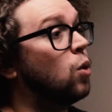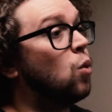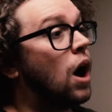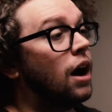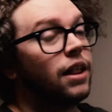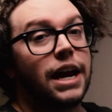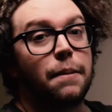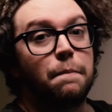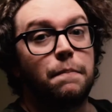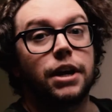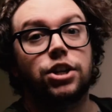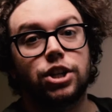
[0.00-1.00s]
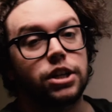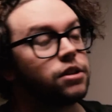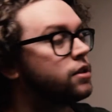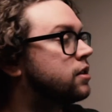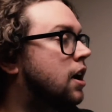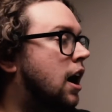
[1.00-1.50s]
while
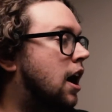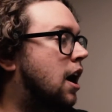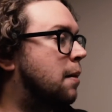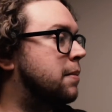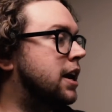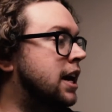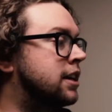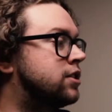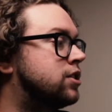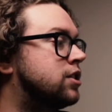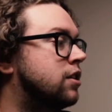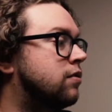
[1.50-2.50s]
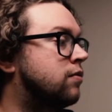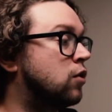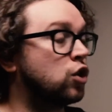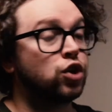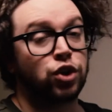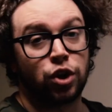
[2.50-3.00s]
ambitious, it's
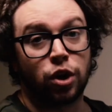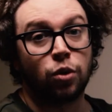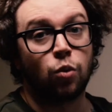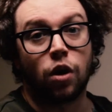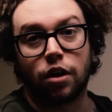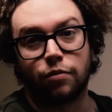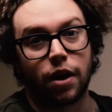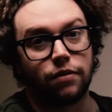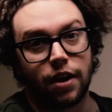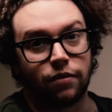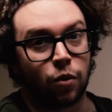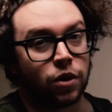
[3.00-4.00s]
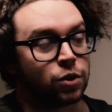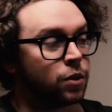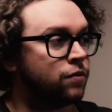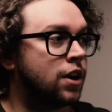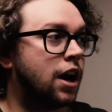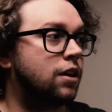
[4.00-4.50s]
for sure one of my favorite ones
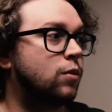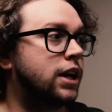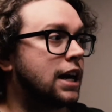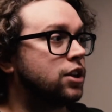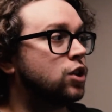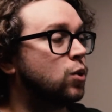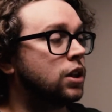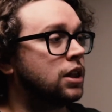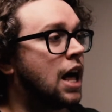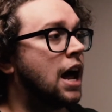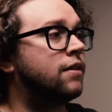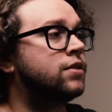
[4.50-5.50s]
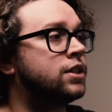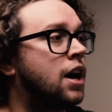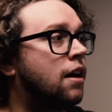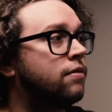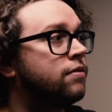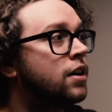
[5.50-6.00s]
we've done. We got to do a lot of
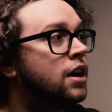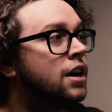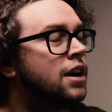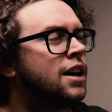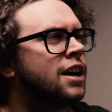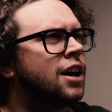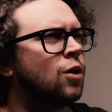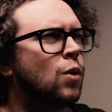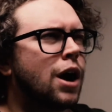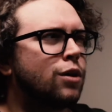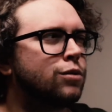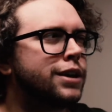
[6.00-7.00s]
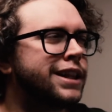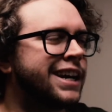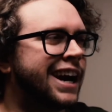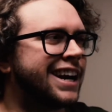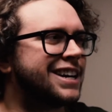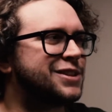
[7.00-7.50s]
stuff, or well,
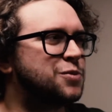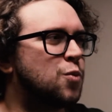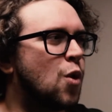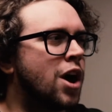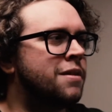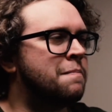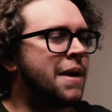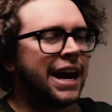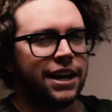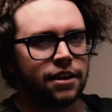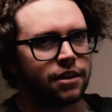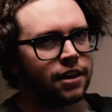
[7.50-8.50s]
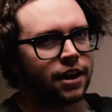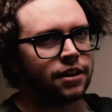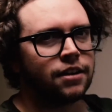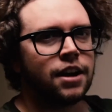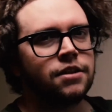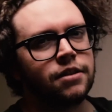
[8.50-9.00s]
really, I guess one main
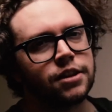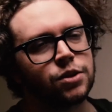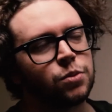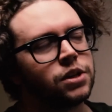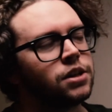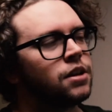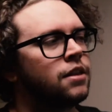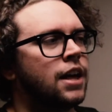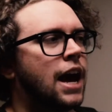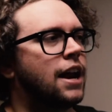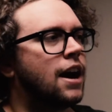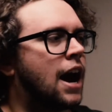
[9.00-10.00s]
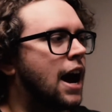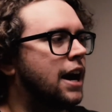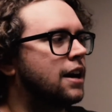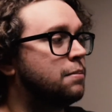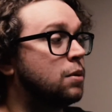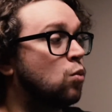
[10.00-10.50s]
thing in this one that I
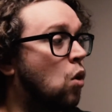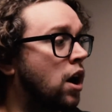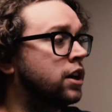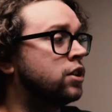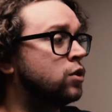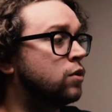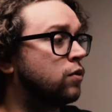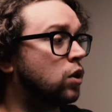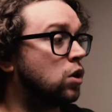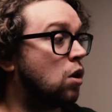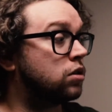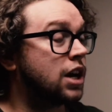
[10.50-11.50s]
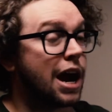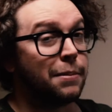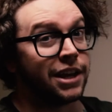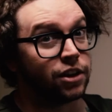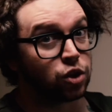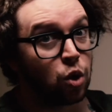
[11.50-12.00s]
had been wanting to do for a long time,
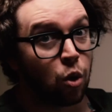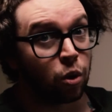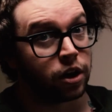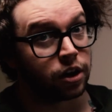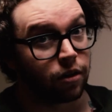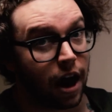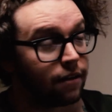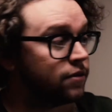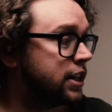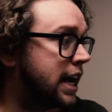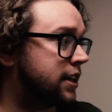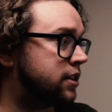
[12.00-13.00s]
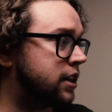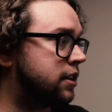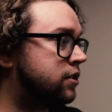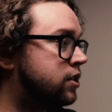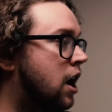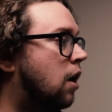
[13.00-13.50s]
and that is choreographed
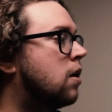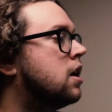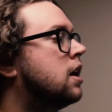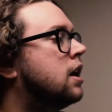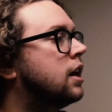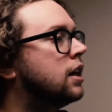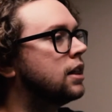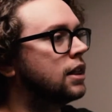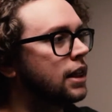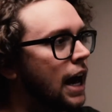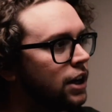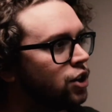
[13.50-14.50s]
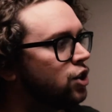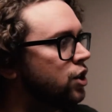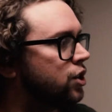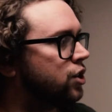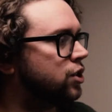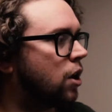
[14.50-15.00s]
dancing. So let's
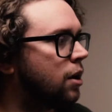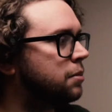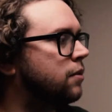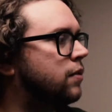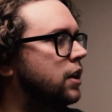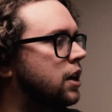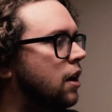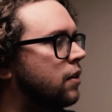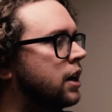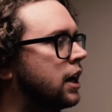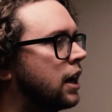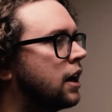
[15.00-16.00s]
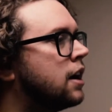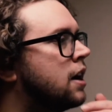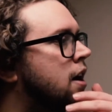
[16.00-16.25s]
just start up the video here.